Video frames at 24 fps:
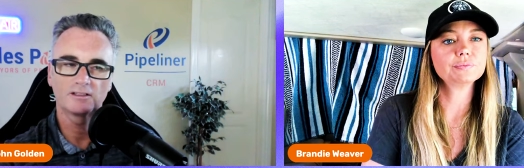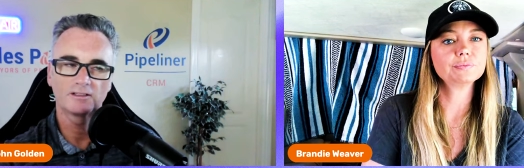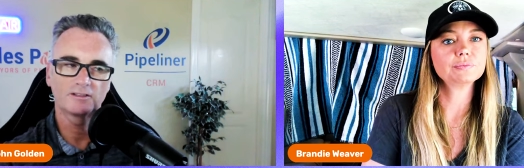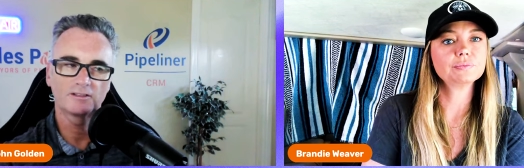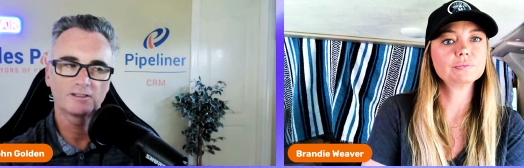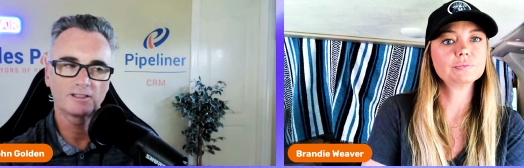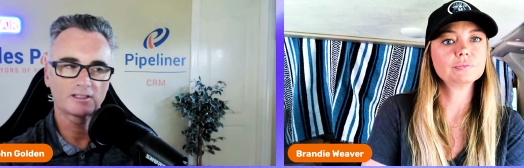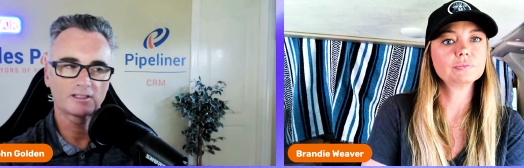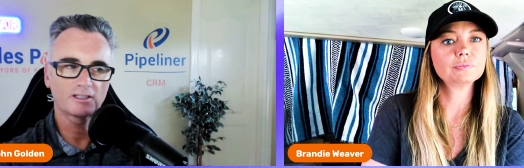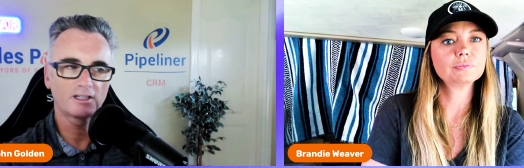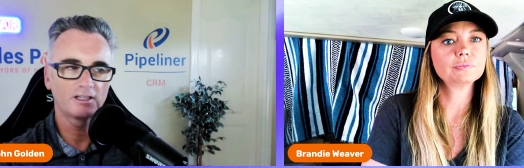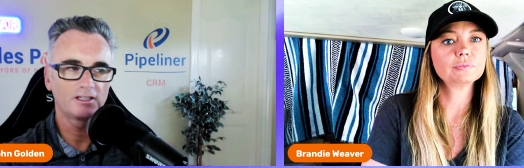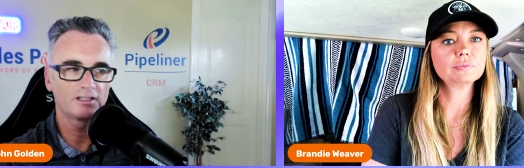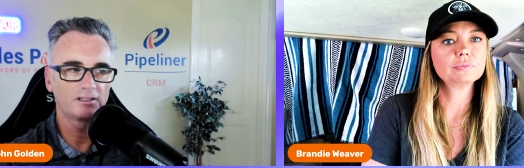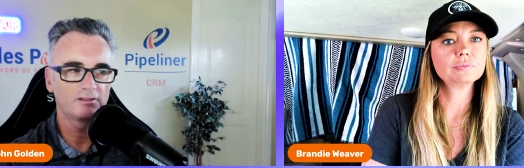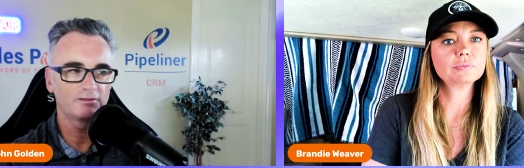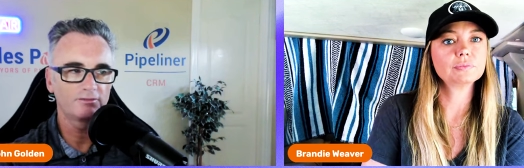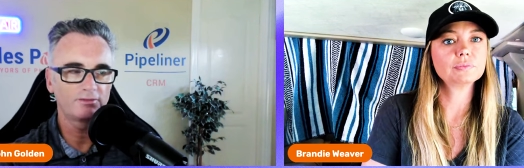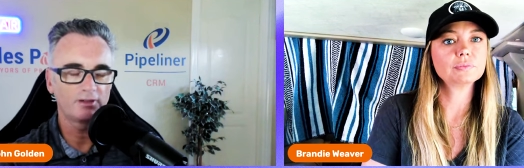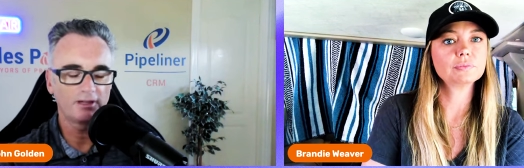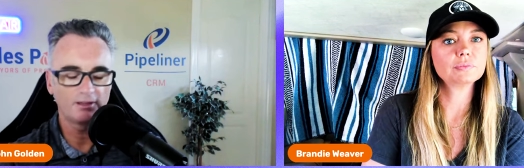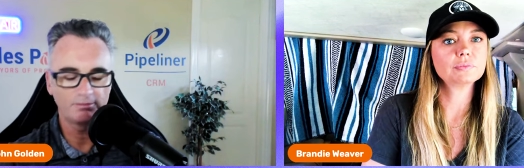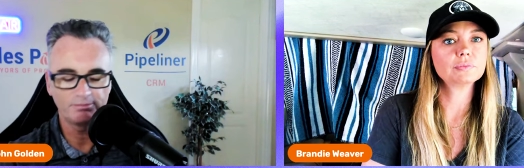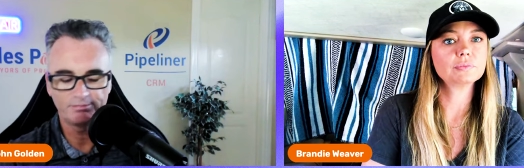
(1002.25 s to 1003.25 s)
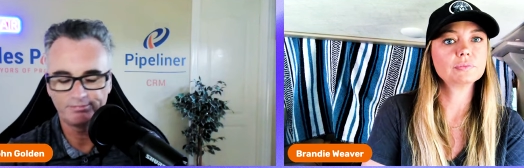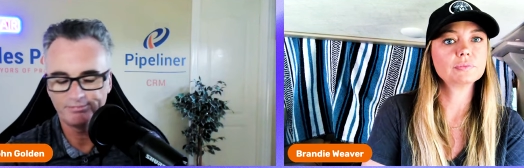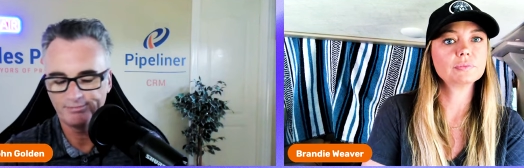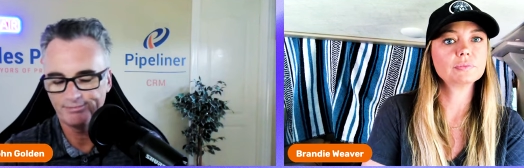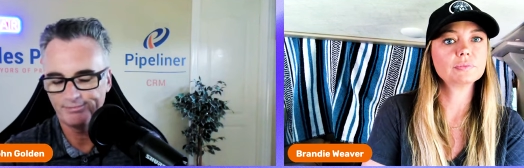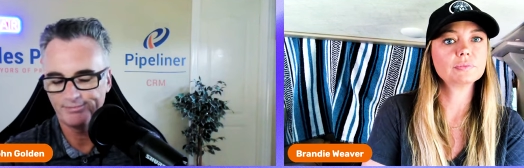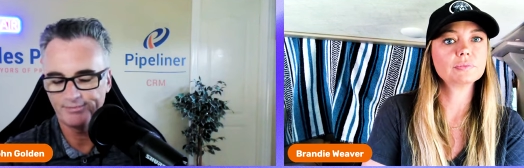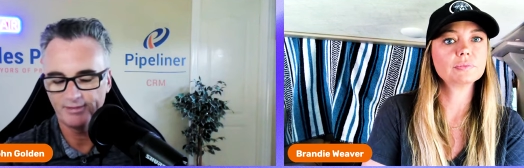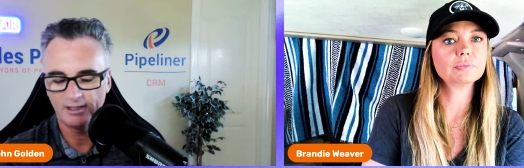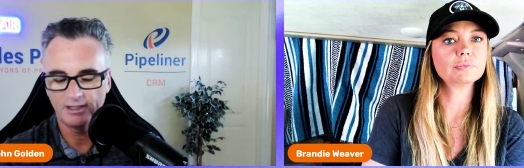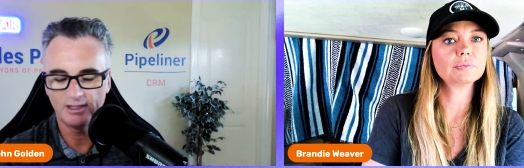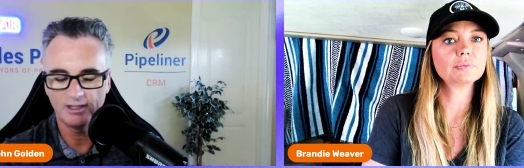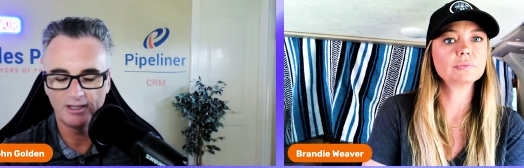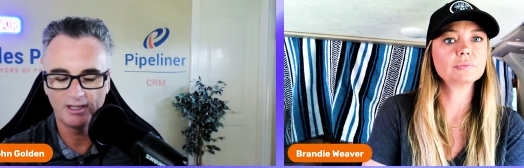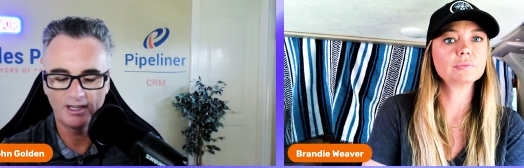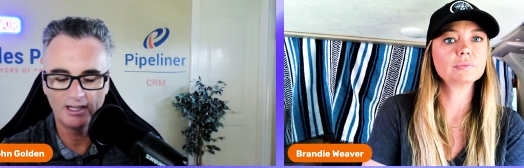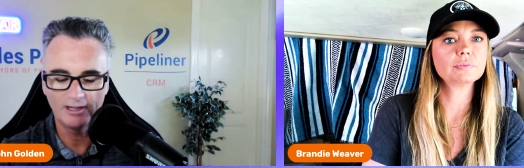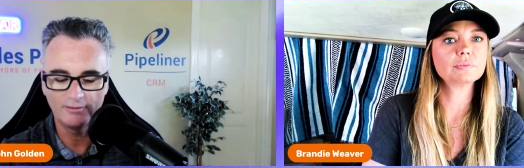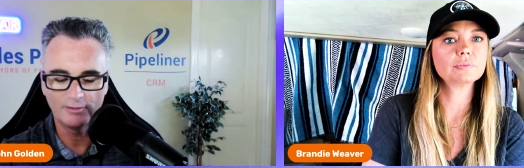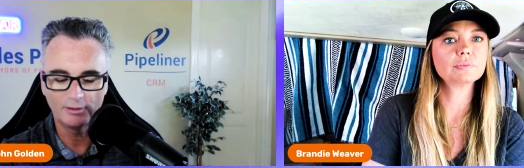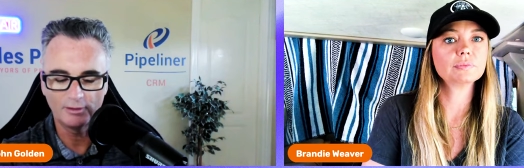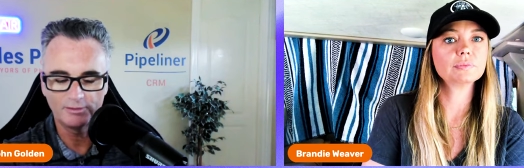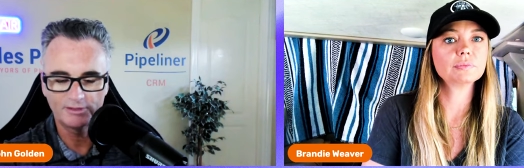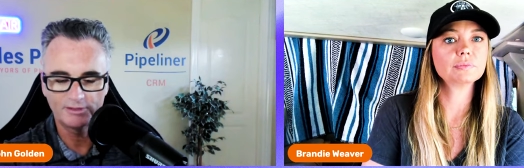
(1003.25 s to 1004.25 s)
Speaker 1: that kind of uh,
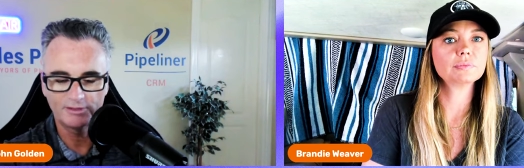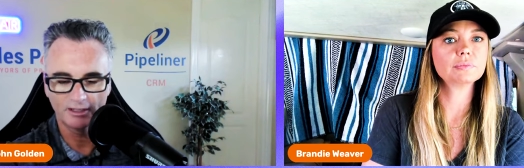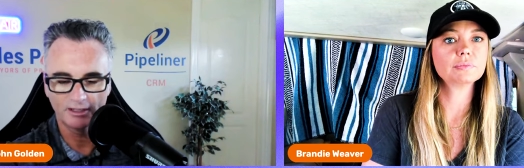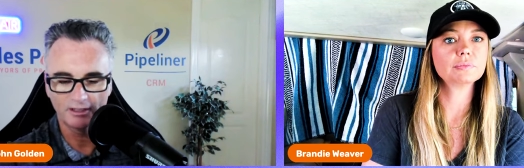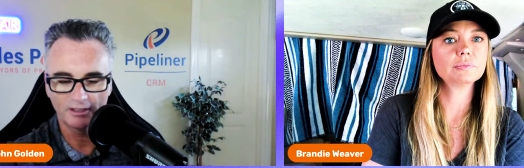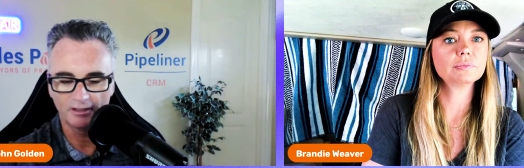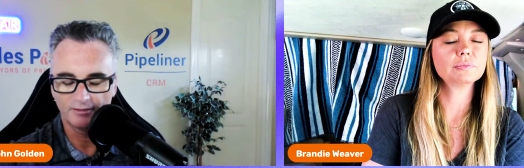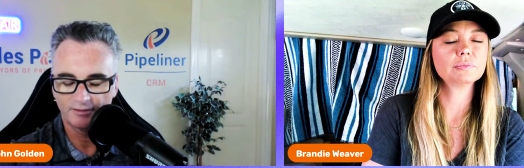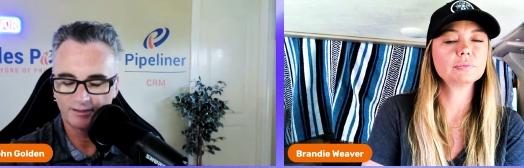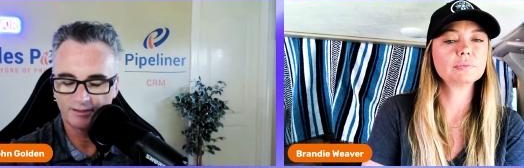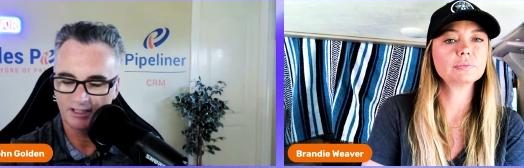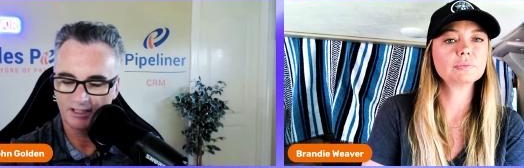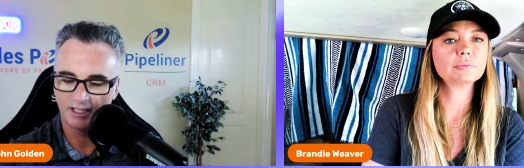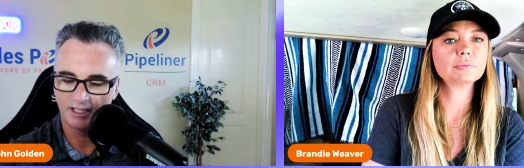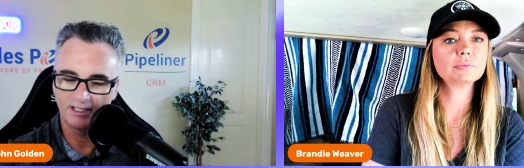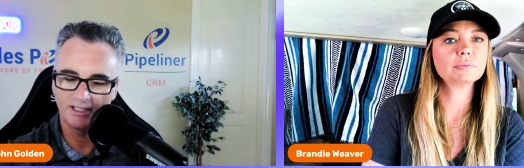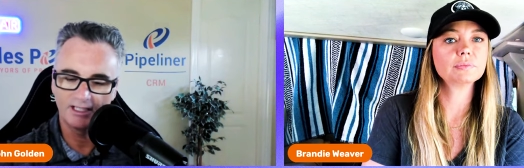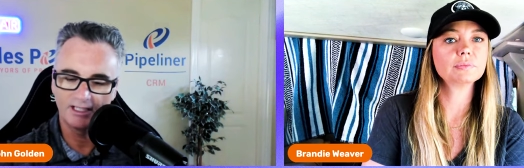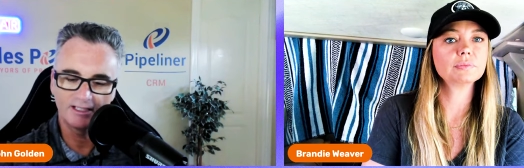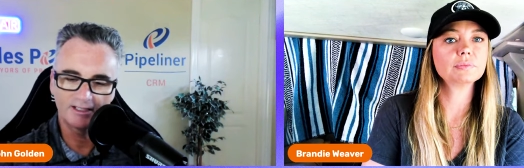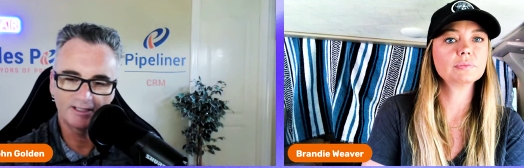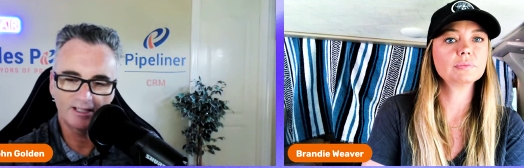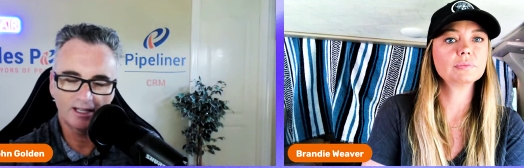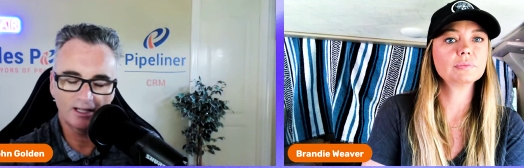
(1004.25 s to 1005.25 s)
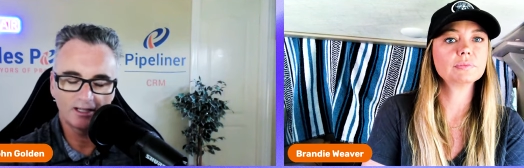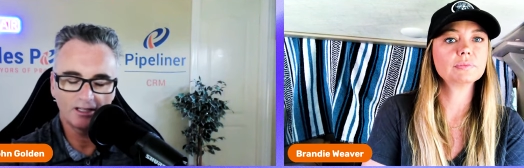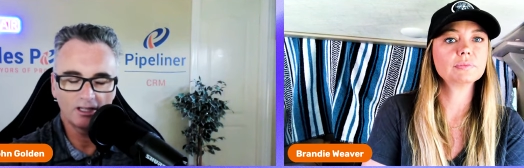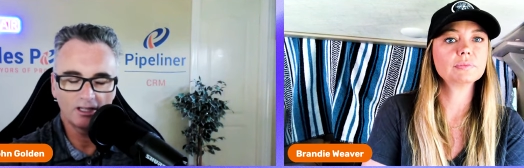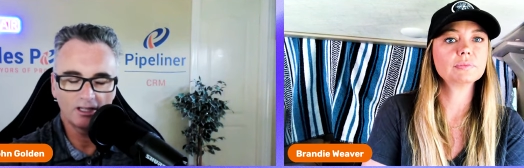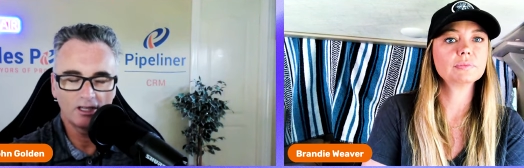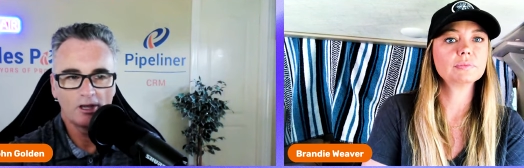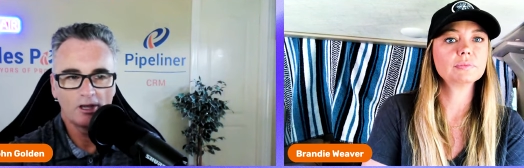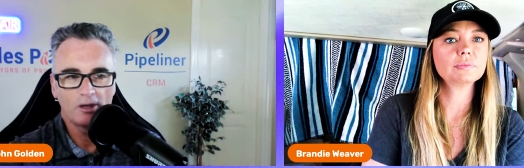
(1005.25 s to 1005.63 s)
I've observed is that